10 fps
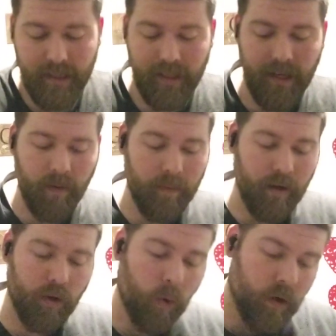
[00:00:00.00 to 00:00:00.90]
You know,
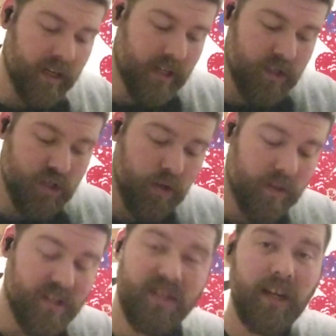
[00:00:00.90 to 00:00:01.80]
according to
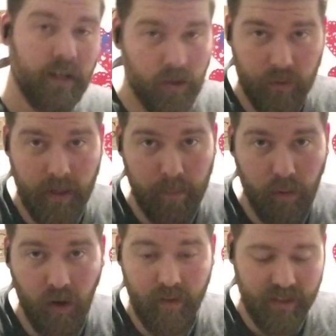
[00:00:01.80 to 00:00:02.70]
the serial
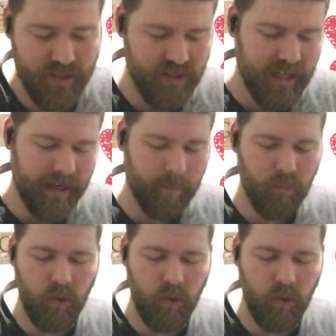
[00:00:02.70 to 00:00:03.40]
number on this thing,